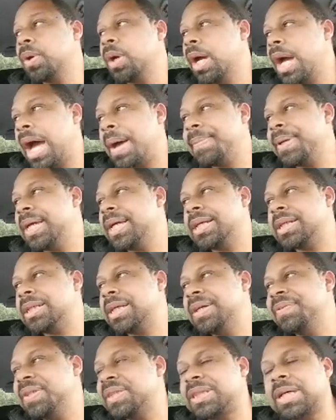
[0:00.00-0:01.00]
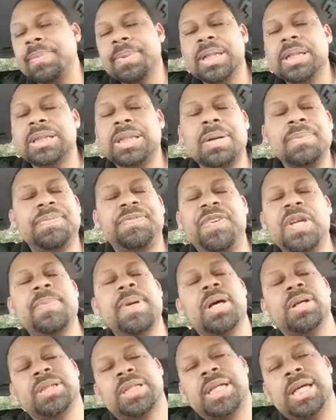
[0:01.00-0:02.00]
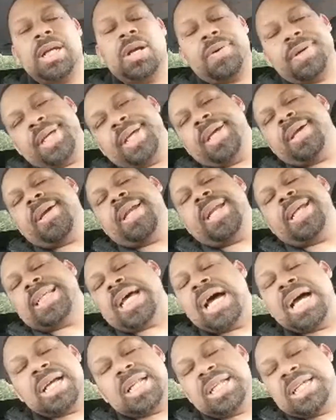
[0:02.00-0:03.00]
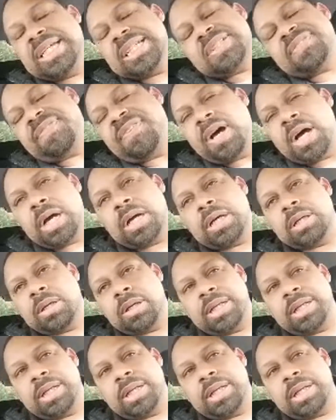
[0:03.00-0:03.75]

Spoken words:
I mean, even some females that get on here that's ugly as fuck.